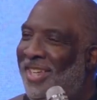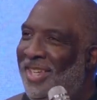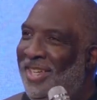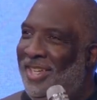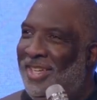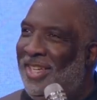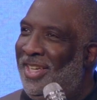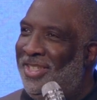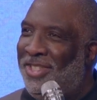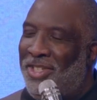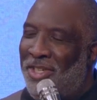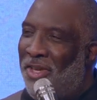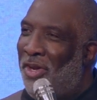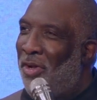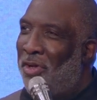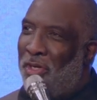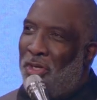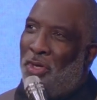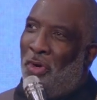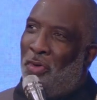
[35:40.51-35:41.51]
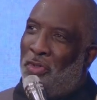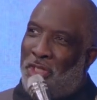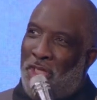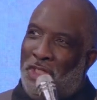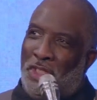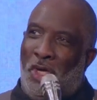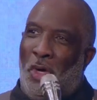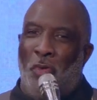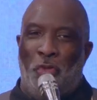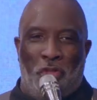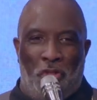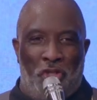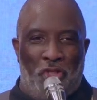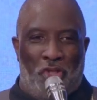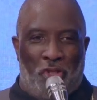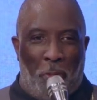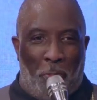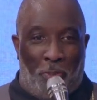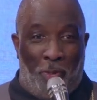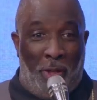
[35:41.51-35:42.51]
Because, you know, you don't just go to the
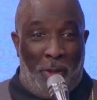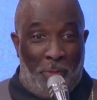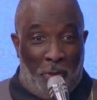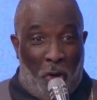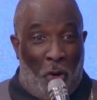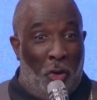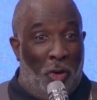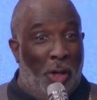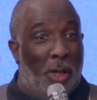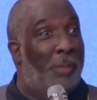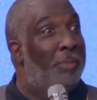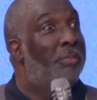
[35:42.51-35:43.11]
Supreme Court.